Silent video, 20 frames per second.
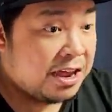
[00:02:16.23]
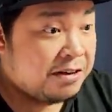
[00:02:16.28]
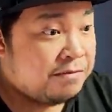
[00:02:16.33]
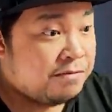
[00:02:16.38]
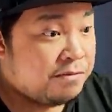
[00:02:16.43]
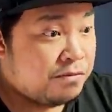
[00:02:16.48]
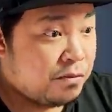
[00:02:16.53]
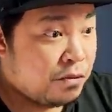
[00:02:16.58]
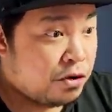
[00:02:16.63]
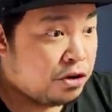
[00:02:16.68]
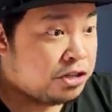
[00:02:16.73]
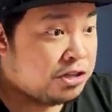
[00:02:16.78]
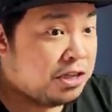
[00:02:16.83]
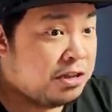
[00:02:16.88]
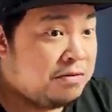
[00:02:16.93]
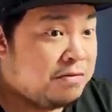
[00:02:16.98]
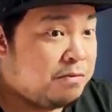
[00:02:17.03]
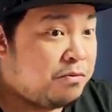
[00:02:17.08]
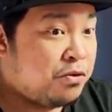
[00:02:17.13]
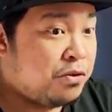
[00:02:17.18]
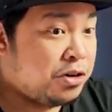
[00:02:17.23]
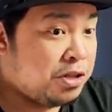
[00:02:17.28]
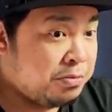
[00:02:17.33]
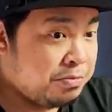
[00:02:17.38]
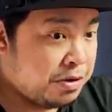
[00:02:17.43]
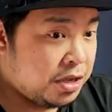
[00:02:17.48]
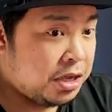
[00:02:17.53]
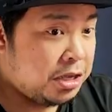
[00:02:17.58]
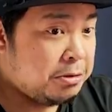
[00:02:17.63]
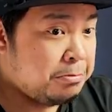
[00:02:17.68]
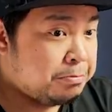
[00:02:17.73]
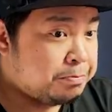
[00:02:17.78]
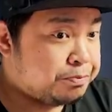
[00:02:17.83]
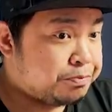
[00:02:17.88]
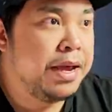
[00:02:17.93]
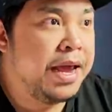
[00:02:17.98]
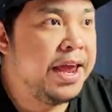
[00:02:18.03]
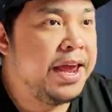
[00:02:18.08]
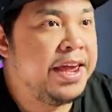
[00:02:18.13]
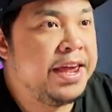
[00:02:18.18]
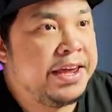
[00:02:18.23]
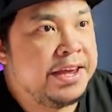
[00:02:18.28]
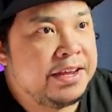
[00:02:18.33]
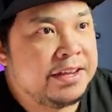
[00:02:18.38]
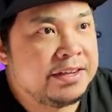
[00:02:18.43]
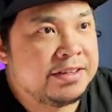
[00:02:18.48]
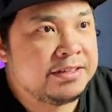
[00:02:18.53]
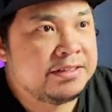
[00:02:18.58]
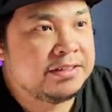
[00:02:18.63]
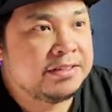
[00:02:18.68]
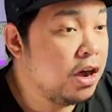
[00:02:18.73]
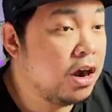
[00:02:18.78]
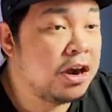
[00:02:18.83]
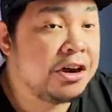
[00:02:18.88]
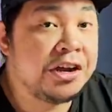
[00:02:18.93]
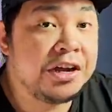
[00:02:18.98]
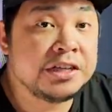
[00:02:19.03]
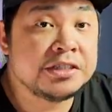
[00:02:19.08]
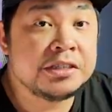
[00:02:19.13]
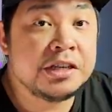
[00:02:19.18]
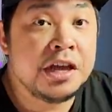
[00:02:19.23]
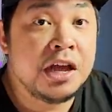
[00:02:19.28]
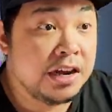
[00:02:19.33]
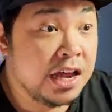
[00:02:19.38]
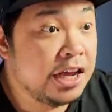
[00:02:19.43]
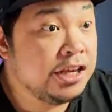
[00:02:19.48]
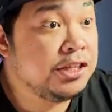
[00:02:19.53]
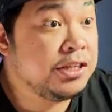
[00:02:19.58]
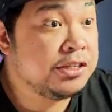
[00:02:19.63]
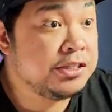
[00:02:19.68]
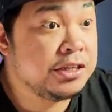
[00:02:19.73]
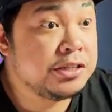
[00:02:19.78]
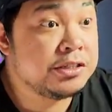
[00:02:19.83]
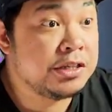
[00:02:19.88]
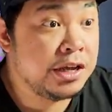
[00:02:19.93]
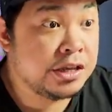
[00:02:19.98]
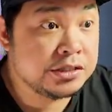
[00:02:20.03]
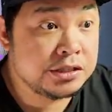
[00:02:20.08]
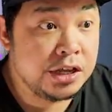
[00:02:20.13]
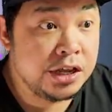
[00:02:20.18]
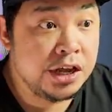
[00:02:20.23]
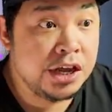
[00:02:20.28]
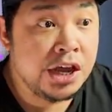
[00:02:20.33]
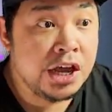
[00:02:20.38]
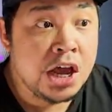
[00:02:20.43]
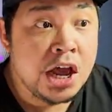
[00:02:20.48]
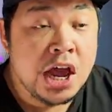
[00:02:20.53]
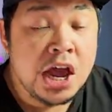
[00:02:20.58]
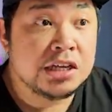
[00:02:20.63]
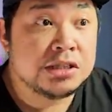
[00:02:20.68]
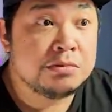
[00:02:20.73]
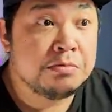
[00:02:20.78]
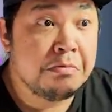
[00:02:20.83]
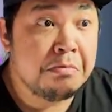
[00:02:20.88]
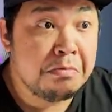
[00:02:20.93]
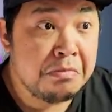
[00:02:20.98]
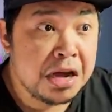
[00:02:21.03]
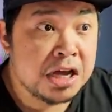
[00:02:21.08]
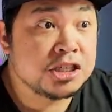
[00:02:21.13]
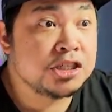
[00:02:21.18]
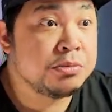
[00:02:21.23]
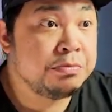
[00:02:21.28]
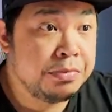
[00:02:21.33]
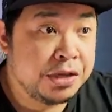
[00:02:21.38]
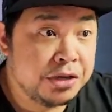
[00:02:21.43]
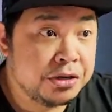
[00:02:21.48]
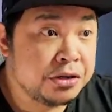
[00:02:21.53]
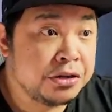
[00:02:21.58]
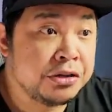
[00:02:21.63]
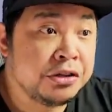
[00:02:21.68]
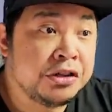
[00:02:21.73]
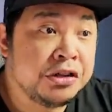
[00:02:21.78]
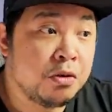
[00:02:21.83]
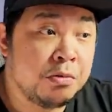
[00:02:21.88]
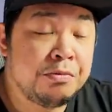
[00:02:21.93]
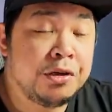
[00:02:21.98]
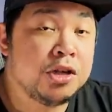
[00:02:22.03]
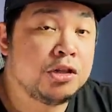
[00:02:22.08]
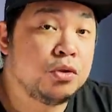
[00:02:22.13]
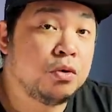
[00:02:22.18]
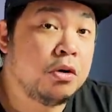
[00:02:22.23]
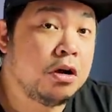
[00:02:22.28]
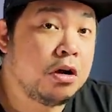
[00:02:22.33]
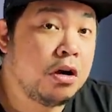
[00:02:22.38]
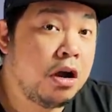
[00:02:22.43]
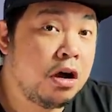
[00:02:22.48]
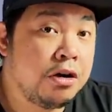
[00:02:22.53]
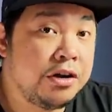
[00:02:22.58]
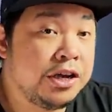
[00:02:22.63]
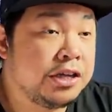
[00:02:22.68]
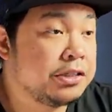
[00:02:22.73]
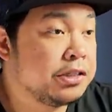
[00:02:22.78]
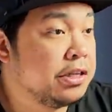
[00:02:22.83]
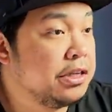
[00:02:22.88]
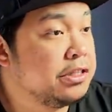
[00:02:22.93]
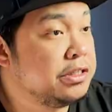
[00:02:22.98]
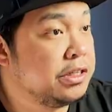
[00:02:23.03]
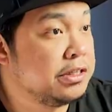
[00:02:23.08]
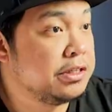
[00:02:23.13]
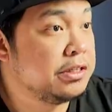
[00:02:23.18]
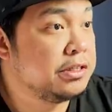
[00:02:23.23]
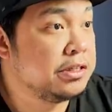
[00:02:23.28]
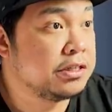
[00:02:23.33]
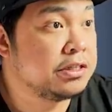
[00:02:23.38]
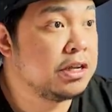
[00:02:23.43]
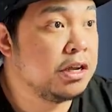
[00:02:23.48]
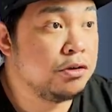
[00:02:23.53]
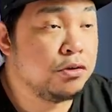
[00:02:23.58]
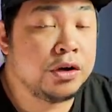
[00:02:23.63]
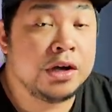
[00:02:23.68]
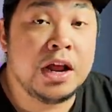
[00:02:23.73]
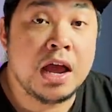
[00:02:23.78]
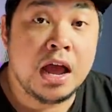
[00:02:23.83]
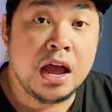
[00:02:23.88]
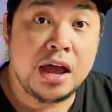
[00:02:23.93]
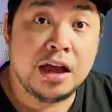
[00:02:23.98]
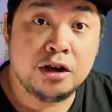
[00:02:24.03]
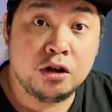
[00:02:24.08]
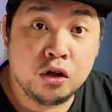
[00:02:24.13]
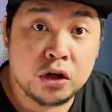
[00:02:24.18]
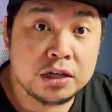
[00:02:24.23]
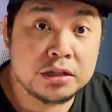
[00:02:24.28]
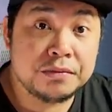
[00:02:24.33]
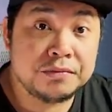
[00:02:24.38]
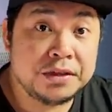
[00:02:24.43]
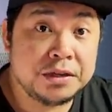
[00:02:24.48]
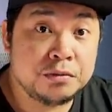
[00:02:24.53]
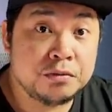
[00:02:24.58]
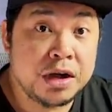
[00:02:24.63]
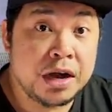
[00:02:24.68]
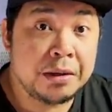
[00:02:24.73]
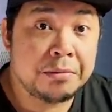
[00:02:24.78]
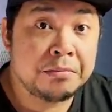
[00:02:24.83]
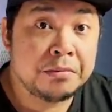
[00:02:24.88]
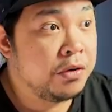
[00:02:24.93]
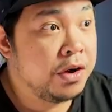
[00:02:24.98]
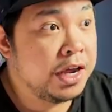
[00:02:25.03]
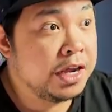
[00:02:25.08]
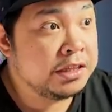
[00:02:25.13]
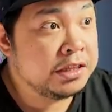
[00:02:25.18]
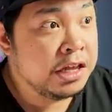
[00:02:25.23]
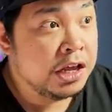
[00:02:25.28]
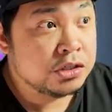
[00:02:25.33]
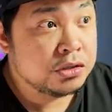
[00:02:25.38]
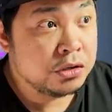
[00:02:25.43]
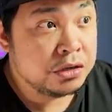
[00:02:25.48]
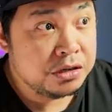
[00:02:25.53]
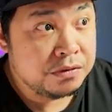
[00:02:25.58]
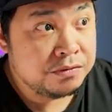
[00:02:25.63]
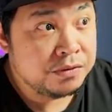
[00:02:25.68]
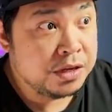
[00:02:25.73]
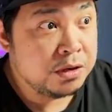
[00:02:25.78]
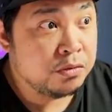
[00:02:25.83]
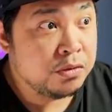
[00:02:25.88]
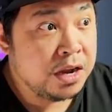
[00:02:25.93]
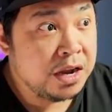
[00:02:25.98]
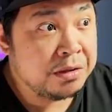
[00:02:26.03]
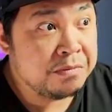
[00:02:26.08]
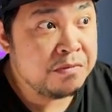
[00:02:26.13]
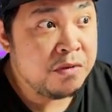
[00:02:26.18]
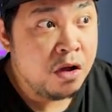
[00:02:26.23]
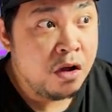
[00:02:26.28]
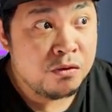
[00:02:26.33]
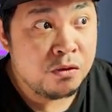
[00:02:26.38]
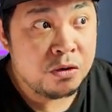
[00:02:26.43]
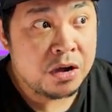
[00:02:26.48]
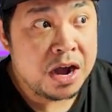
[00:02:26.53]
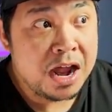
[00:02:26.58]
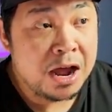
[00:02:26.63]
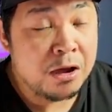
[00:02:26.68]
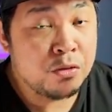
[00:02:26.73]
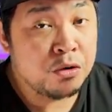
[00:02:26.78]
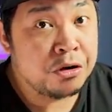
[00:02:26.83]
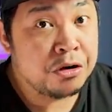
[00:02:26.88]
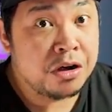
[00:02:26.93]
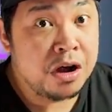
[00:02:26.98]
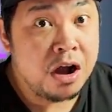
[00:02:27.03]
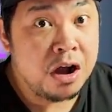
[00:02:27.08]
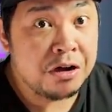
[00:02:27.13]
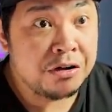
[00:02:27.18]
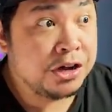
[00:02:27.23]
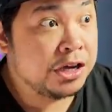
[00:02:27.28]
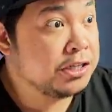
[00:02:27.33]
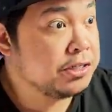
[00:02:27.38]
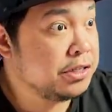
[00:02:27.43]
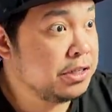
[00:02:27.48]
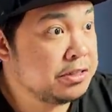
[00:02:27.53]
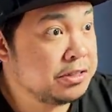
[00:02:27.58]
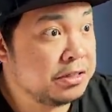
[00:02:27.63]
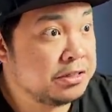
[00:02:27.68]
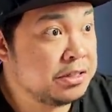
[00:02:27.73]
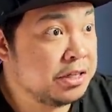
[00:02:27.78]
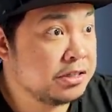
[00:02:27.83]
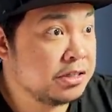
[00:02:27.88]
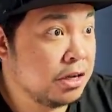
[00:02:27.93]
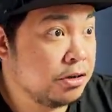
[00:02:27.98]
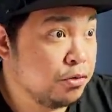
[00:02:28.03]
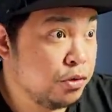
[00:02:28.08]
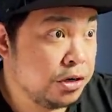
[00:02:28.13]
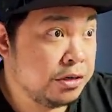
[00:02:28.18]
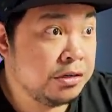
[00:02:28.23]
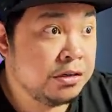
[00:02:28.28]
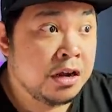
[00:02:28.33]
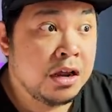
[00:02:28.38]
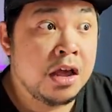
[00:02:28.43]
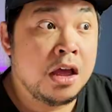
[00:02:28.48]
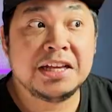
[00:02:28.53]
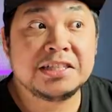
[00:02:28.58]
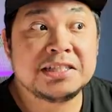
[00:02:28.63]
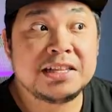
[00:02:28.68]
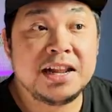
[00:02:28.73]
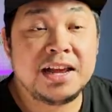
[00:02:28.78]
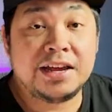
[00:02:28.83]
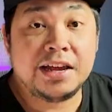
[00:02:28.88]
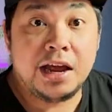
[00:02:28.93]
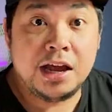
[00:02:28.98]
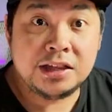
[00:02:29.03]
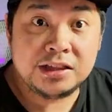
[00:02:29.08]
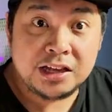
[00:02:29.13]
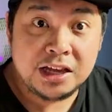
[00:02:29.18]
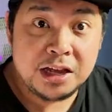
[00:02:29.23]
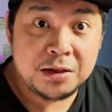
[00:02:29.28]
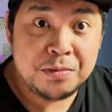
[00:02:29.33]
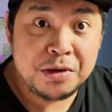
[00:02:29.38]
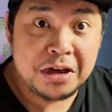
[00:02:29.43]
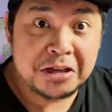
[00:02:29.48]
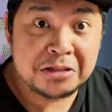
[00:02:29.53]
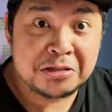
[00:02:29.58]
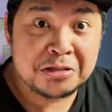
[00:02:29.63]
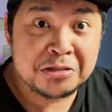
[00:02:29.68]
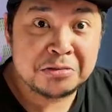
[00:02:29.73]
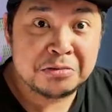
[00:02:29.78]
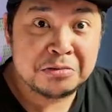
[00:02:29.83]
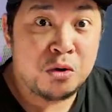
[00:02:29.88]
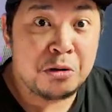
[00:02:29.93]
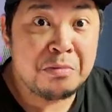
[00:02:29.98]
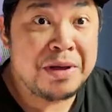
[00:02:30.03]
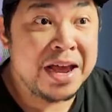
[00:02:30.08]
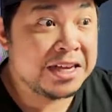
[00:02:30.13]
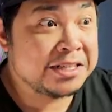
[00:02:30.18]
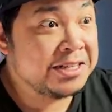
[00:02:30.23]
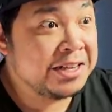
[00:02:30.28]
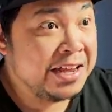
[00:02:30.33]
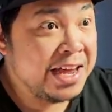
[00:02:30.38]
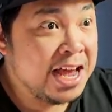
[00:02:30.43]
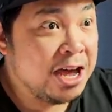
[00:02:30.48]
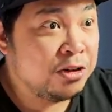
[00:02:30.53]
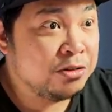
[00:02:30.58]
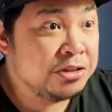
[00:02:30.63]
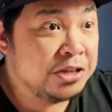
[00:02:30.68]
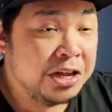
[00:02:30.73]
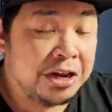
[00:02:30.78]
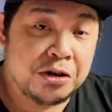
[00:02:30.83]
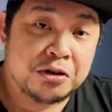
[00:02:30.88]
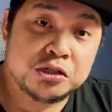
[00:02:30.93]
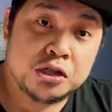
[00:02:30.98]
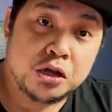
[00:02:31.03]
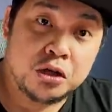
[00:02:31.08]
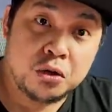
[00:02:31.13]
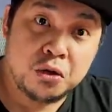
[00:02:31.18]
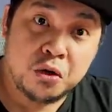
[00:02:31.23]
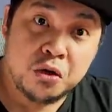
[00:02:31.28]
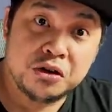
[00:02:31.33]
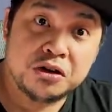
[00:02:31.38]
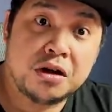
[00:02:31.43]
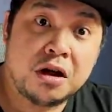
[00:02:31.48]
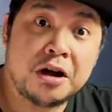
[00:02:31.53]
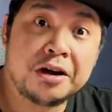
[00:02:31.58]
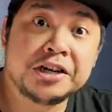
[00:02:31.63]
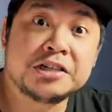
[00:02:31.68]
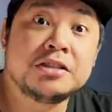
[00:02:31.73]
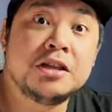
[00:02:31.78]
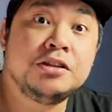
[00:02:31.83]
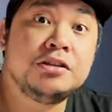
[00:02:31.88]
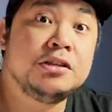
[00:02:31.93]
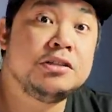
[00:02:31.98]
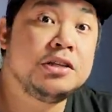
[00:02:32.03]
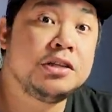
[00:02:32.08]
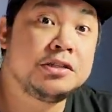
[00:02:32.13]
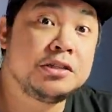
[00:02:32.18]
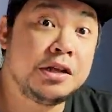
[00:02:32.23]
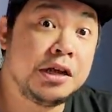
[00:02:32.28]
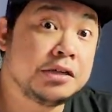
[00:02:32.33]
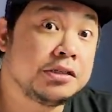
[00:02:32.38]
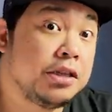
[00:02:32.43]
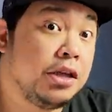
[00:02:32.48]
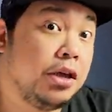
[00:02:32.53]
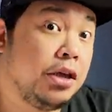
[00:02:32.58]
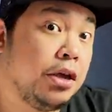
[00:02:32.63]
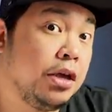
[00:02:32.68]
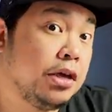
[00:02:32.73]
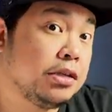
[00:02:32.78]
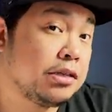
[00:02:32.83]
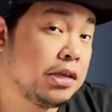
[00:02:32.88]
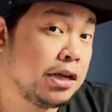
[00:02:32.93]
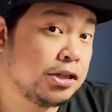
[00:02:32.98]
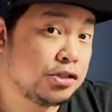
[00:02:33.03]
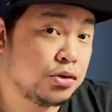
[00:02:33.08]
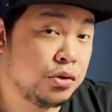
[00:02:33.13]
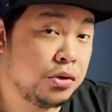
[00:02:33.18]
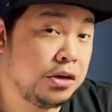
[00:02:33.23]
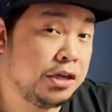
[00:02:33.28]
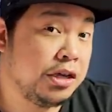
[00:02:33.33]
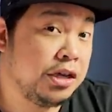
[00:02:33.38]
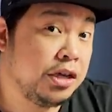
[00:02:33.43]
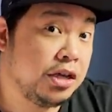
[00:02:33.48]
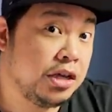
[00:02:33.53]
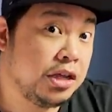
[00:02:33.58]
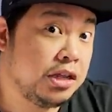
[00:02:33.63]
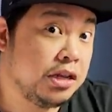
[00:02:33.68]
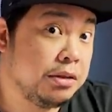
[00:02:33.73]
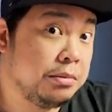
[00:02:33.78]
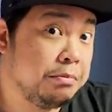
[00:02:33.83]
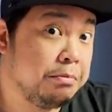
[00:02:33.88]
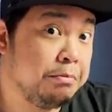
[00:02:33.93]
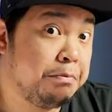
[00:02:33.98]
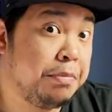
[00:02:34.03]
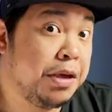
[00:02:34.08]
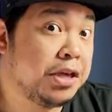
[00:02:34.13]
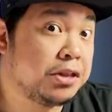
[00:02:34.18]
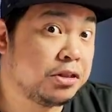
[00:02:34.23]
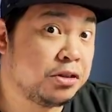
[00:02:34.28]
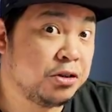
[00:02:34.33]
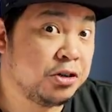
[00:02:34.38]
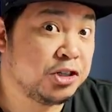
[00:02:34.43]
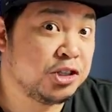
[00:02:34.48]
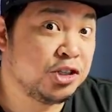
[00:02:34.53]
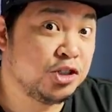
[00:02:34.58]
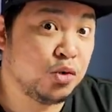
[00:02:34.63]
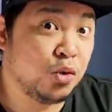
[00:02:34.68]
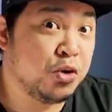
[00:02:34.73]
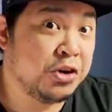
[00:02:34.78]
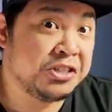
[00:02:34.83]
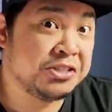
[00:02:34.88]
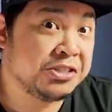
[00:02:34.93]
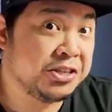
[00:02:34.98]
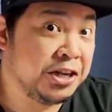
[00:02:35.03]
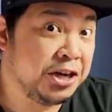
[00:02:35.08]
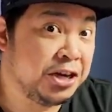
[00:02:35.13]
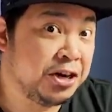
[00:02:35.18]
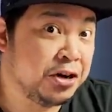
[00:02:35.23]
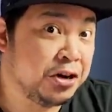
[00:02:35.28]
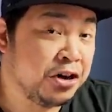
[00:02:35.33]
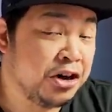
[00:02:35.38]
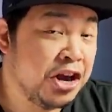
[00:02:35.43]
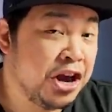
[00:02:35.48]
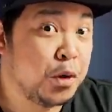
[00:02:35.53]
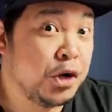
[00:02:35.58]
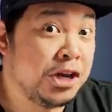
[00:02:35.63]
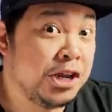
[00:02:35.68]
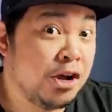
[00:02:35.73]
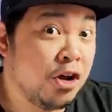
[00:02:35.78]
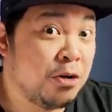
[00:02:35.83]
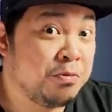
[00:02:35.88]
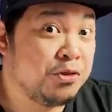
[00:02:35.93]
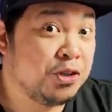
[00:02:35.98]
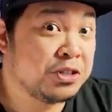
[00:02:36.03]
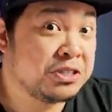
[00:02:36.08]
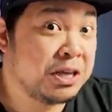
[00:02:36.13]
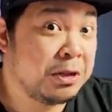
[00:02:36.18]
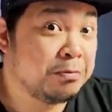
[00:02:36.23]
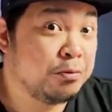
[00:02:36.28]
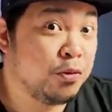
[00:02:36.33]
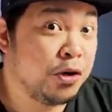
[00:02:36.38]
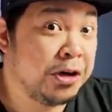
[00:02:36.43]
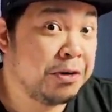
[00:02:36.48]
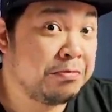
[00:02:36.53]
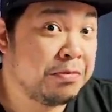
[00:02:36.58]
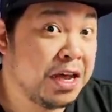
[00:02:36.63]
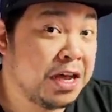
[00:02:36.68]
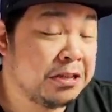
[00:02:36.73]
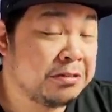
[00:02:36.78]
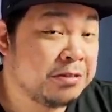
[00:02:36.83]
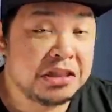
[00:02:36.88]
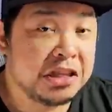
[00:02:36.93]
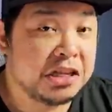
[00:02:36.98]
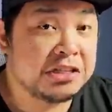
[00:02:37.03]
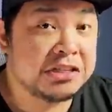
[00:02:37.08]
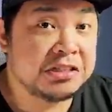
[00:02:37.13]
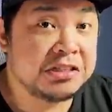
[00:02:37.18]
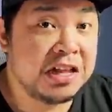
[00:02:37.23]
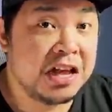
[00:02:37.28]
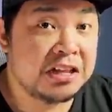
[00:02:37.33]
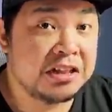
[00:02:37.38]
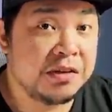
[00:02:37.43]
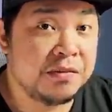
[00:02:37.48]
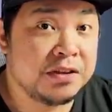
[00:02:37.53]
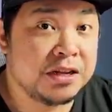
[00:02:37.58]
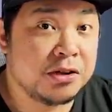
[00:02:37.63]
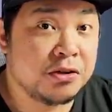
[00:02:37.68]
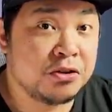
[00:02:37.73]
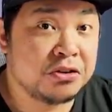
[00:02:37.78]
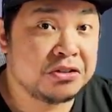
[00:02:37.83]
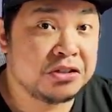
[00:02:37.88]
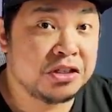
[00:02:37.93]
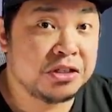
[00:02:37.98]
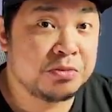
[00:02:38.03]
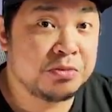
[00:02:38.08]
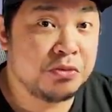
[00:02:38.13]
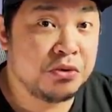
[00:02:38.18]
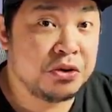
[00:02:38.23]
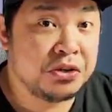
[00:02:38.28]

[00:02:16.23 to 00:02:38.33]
at 1440p, bang, the RX 9060 XT is much better compared to our RX 6600. And look at the VRAM, right? So in VRAM for our RX 6600, it's like 8GB. We're maxing out here. So the RX 9060 XT is actually the better choice here. Pretty obvious upgrade path. This is not even contest,